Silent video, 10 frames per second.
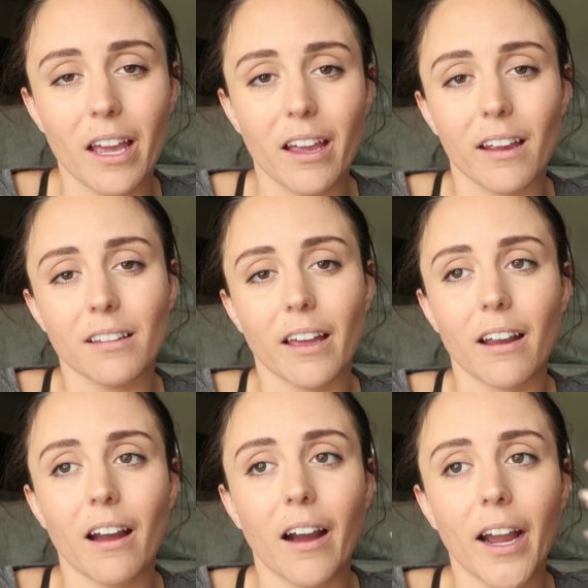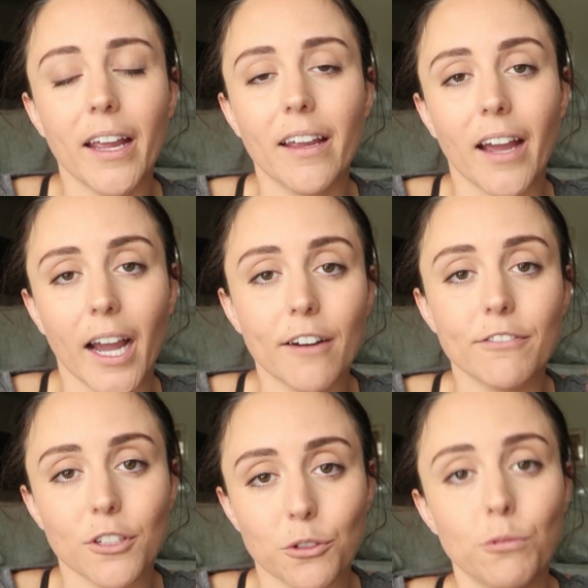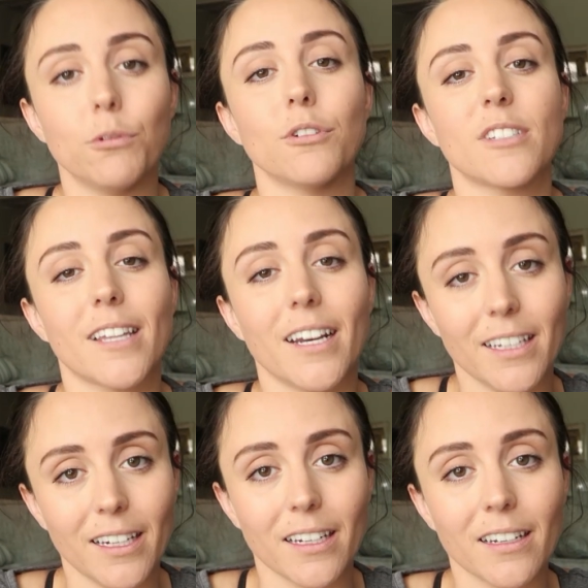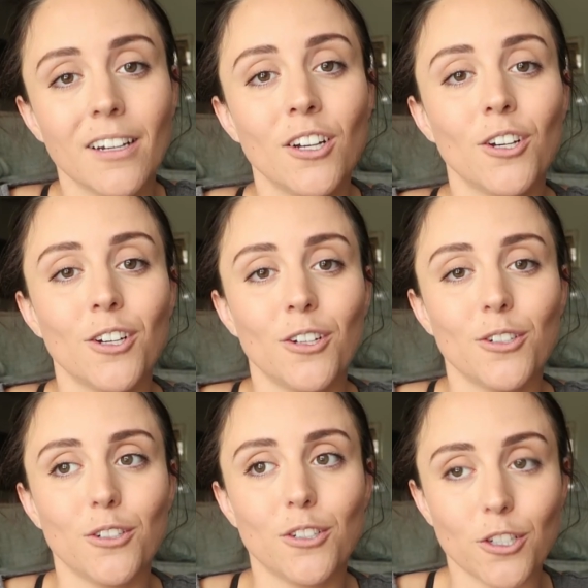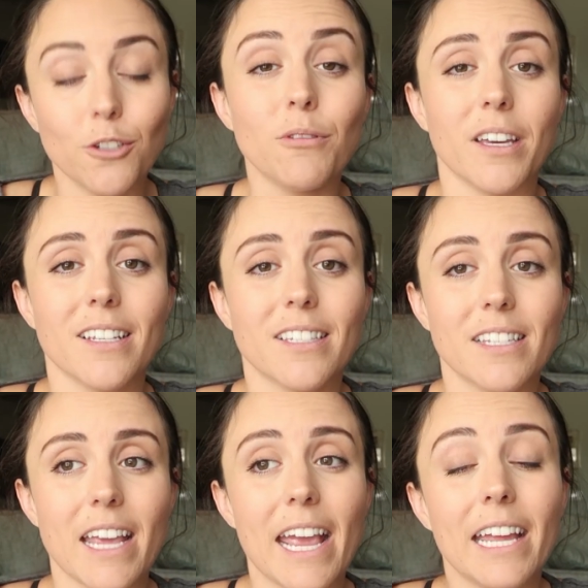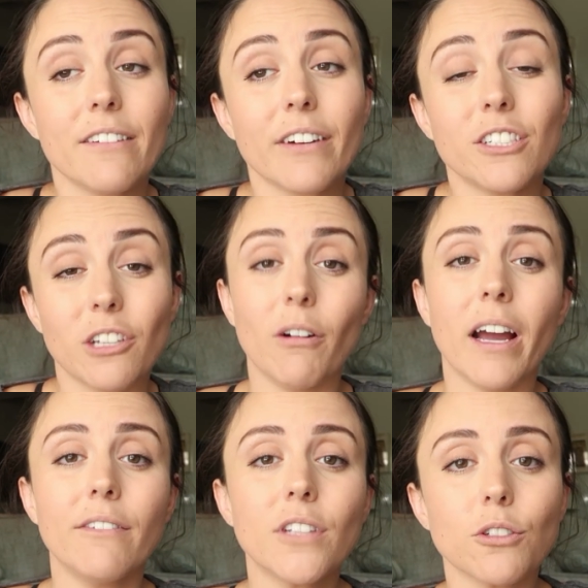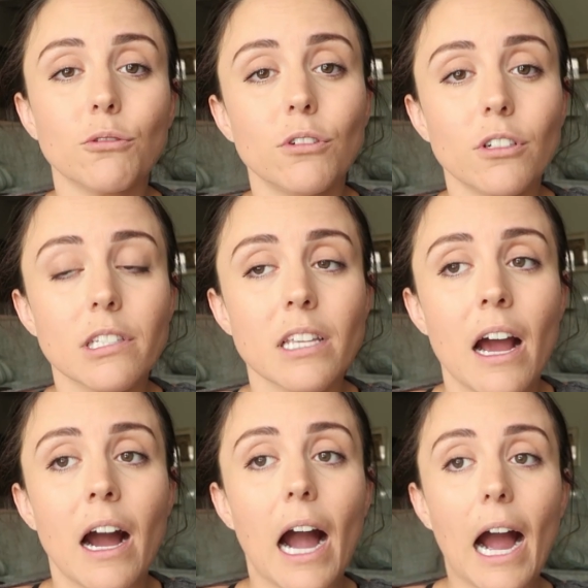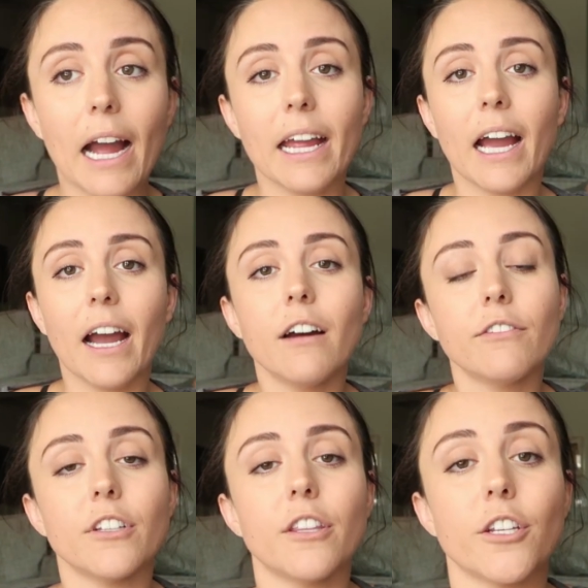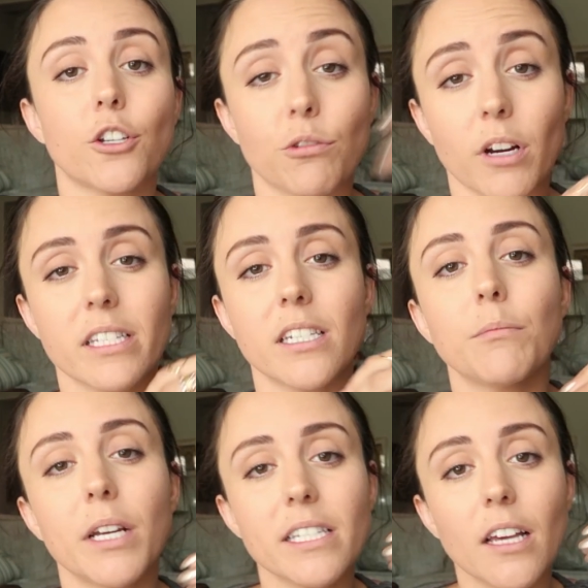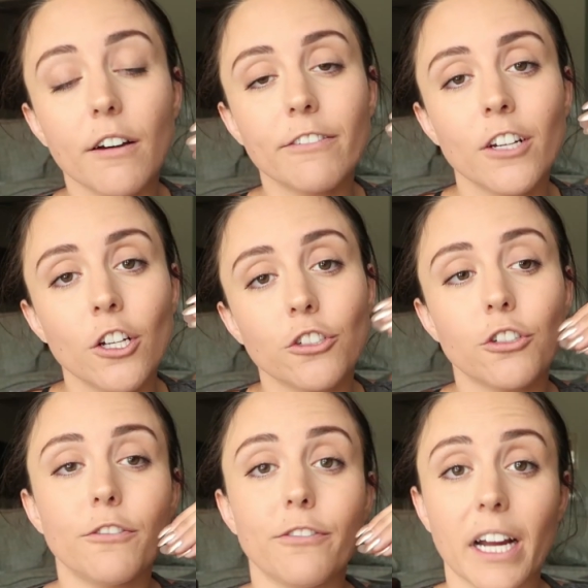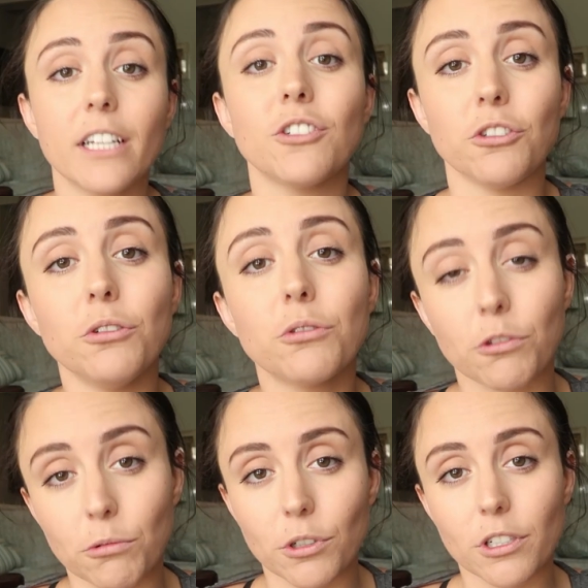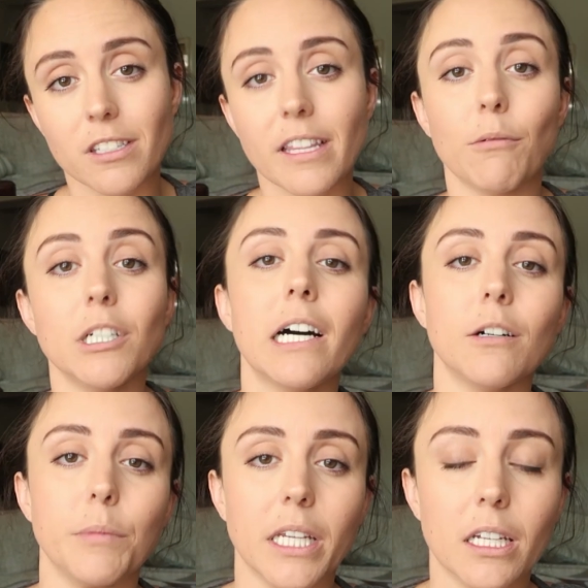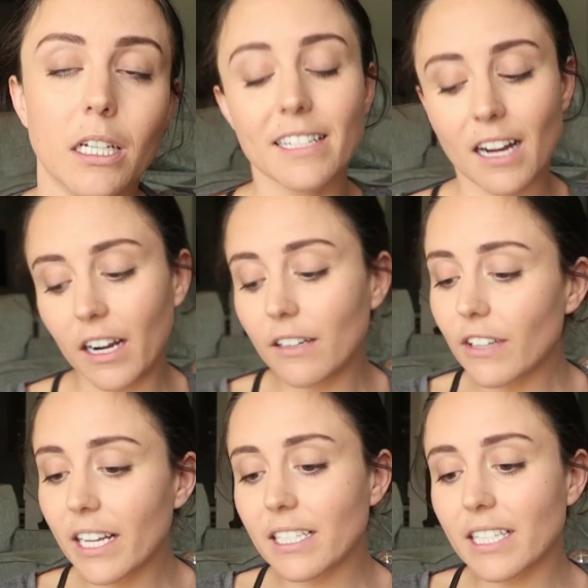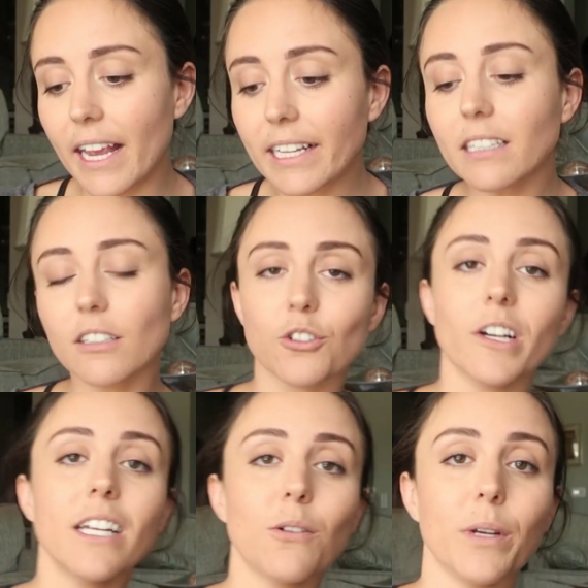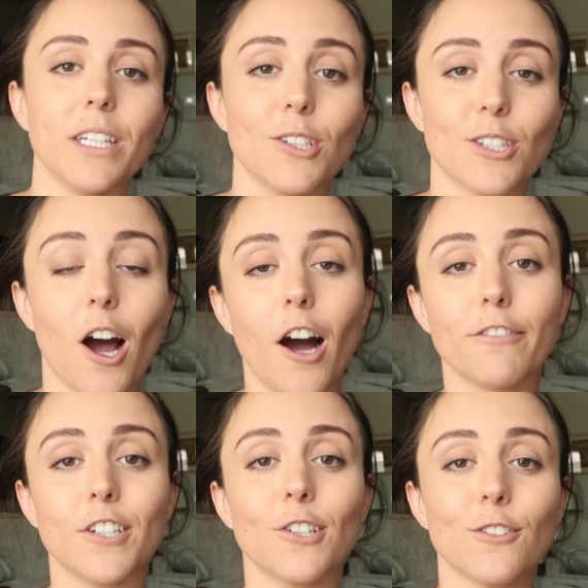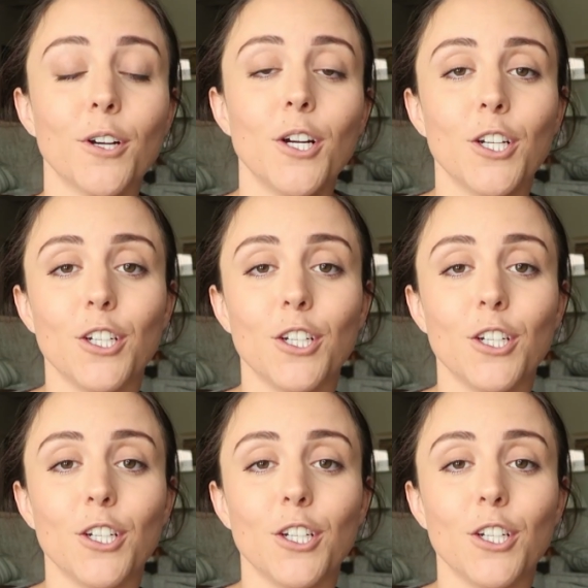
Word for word: okay. Like, I have the tools that I need to do this. And if I don't have the tools, I have the trust in myself to find new tools that will help me. It's kind of like taking the training wheels off your